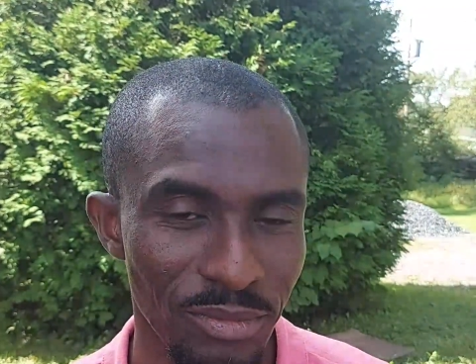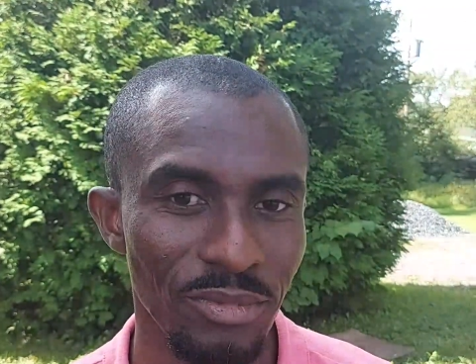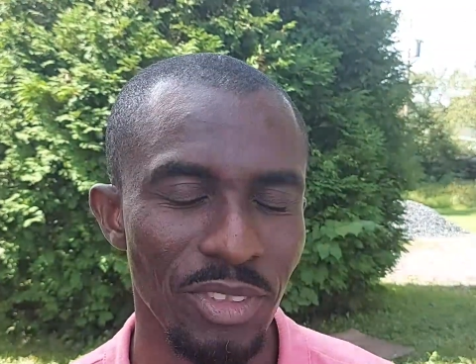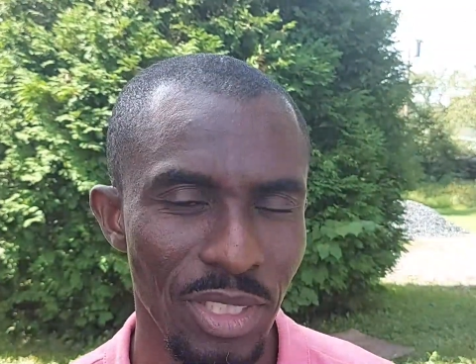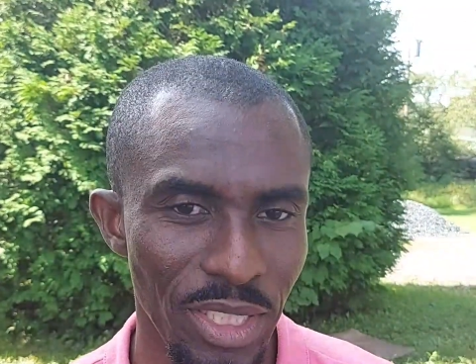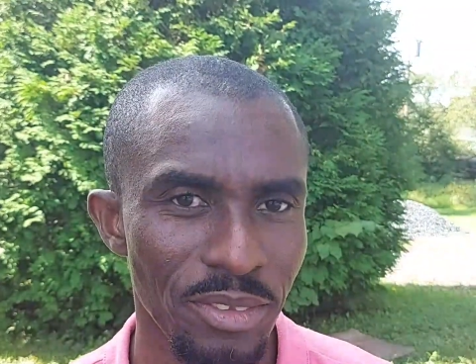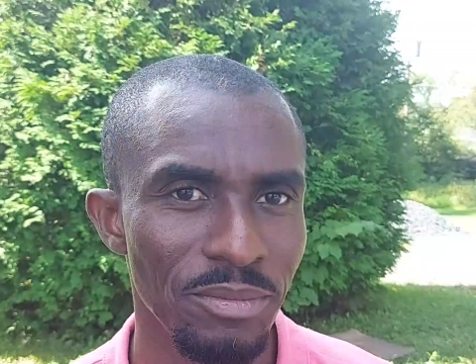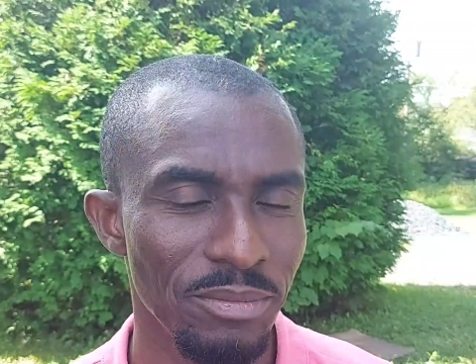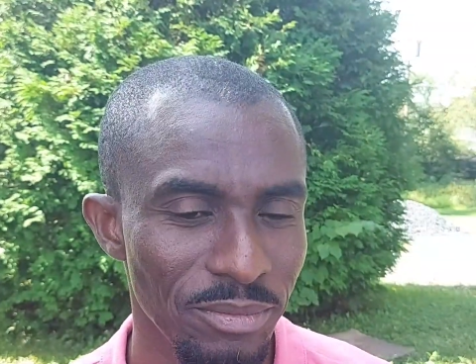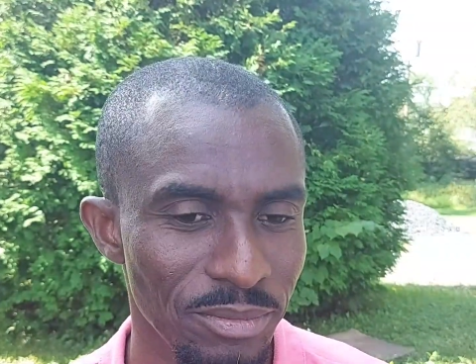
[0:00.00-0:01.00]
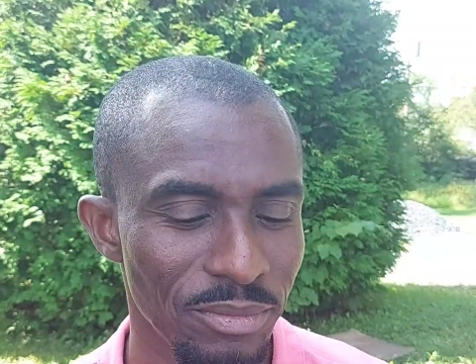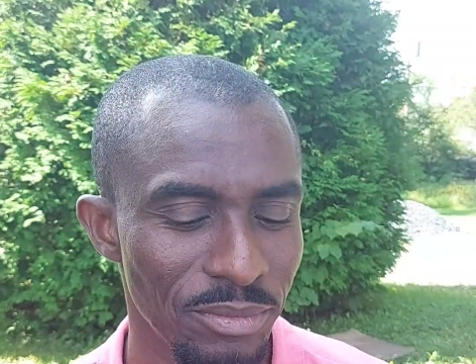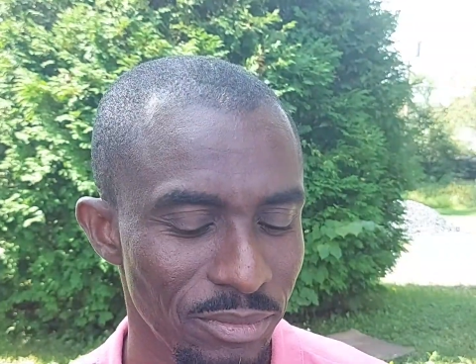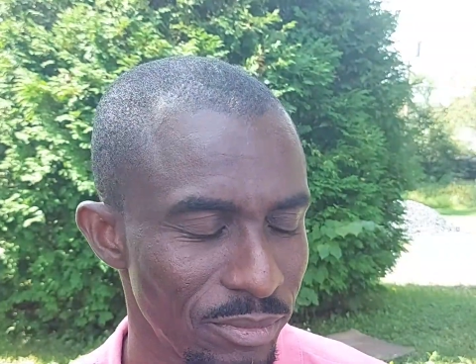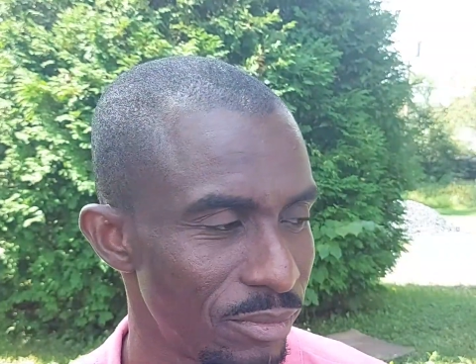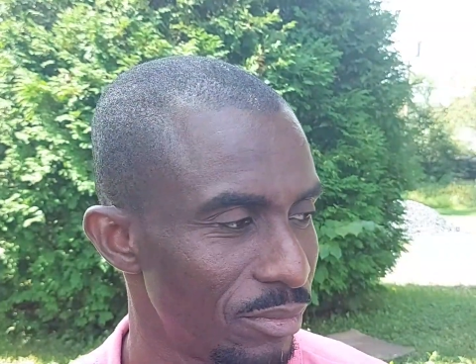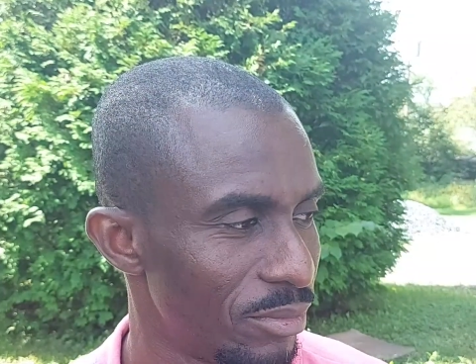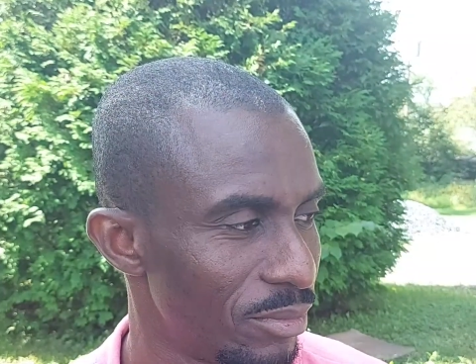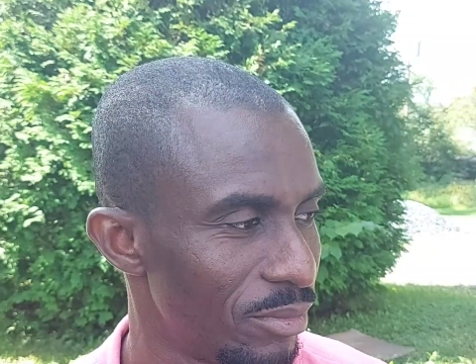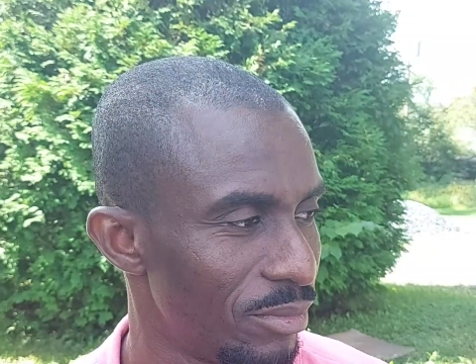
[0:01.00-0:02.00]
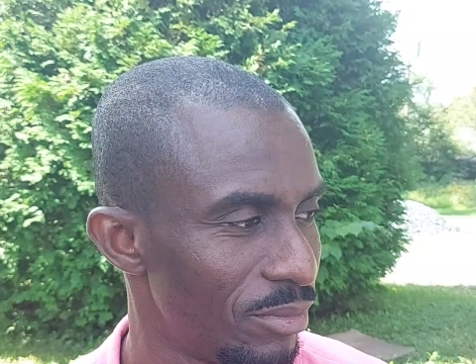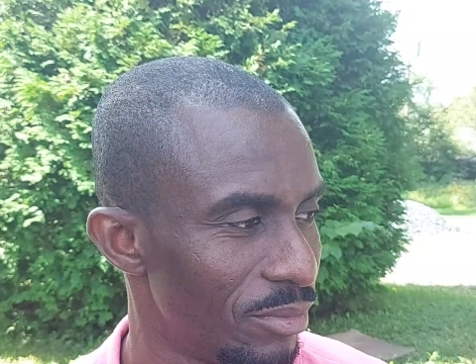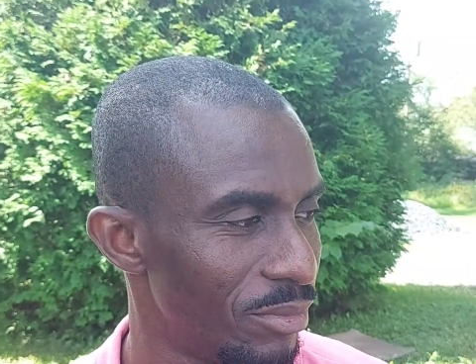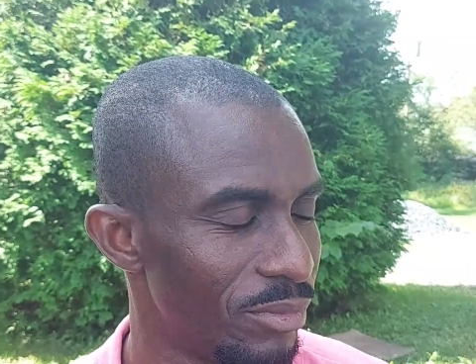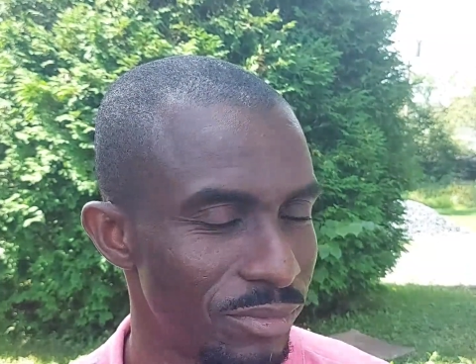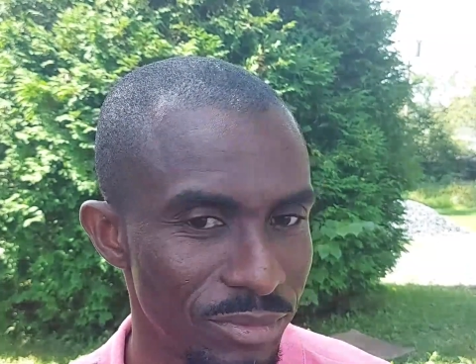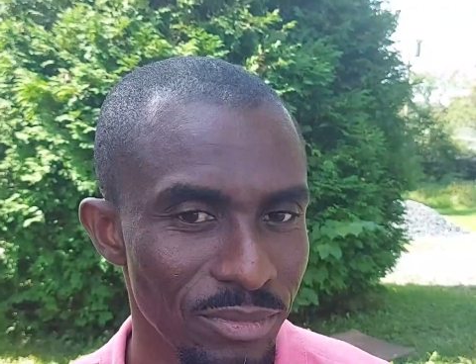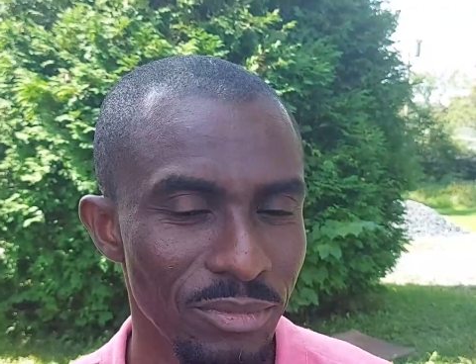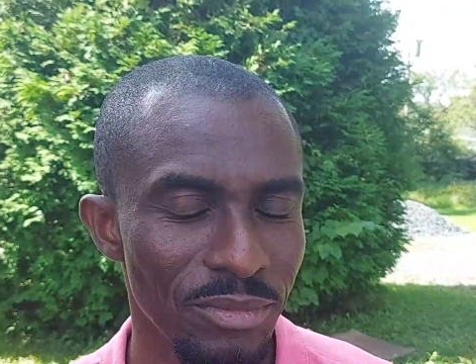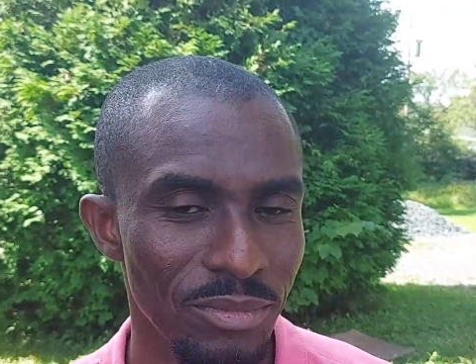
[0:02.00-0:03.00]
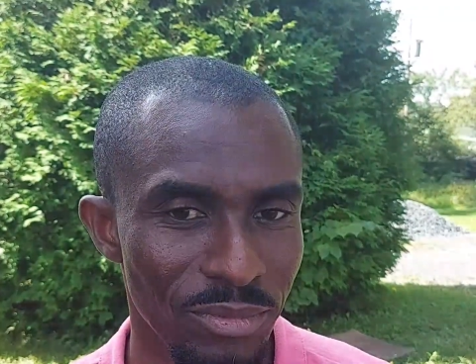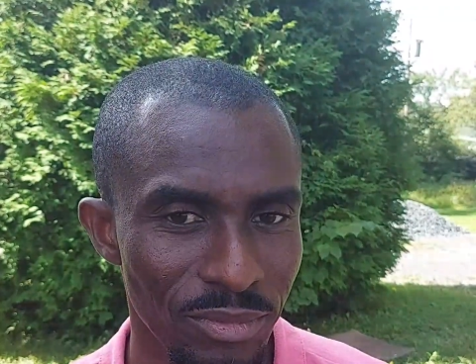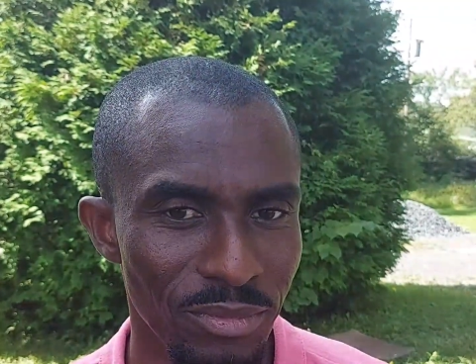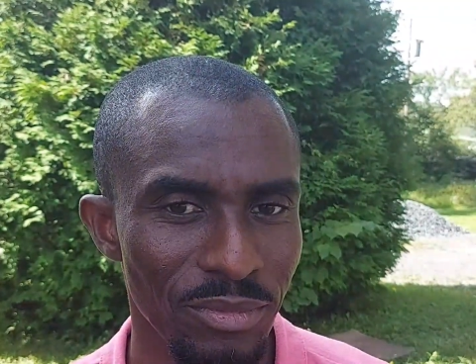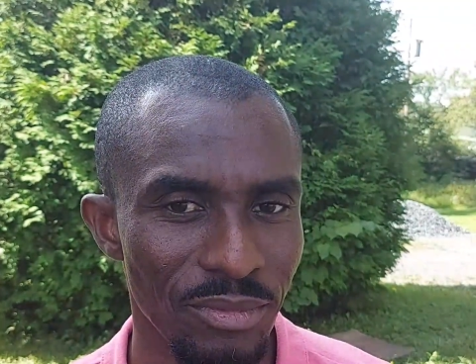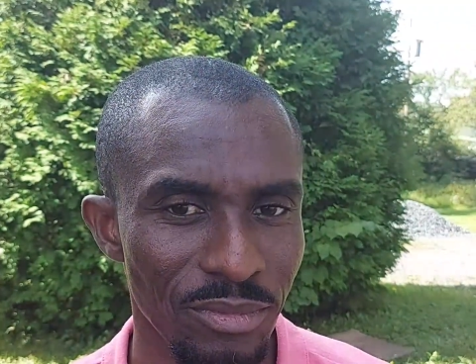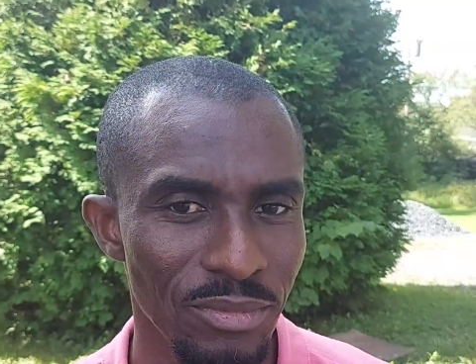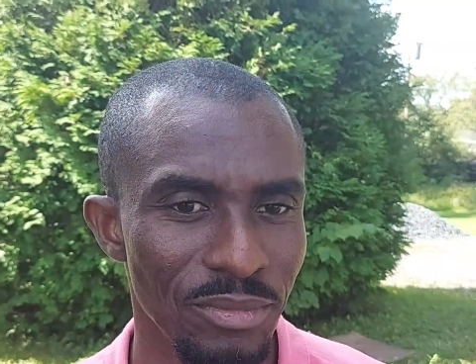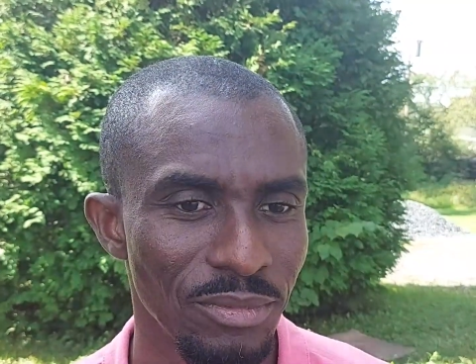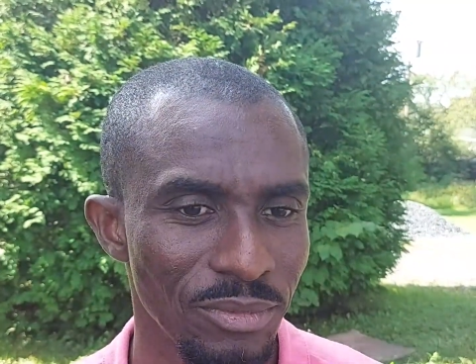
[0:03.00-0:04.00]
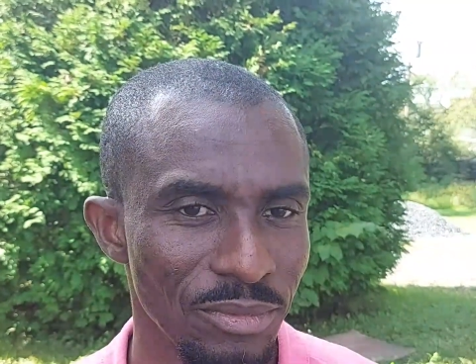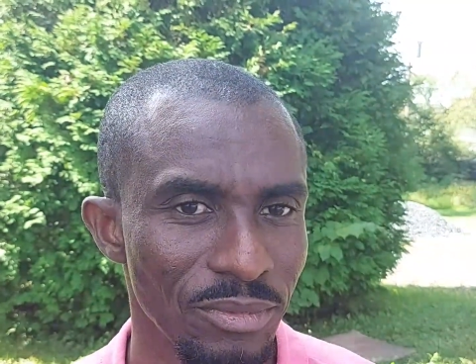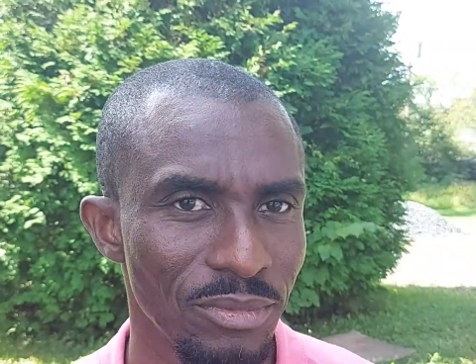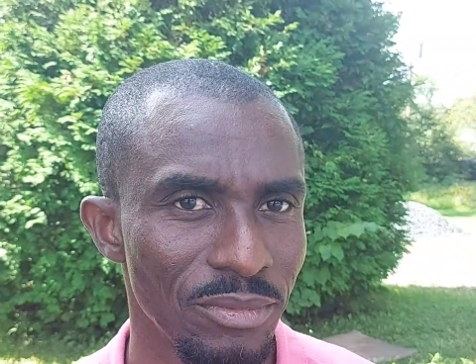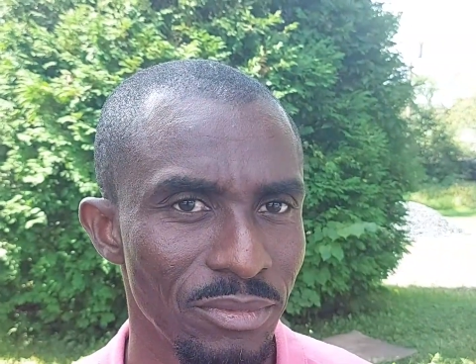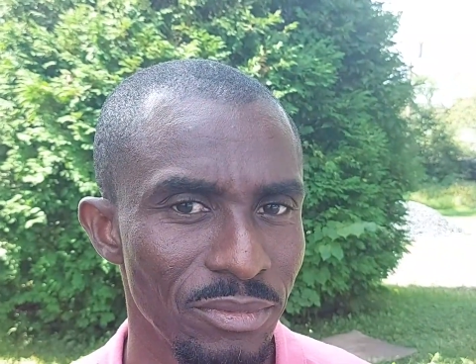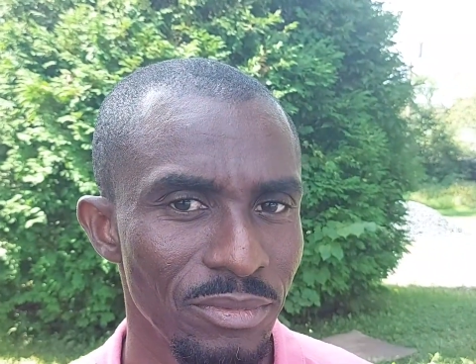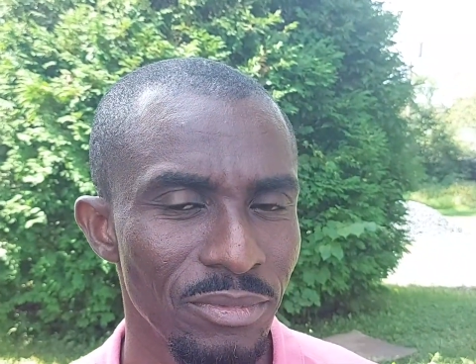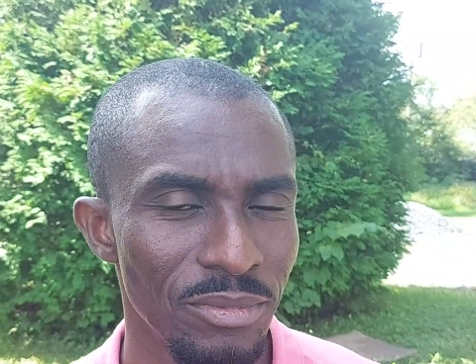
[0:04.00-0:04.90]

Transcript: It was just saying, no, don't go with this woman. Don't go. So I didn't go.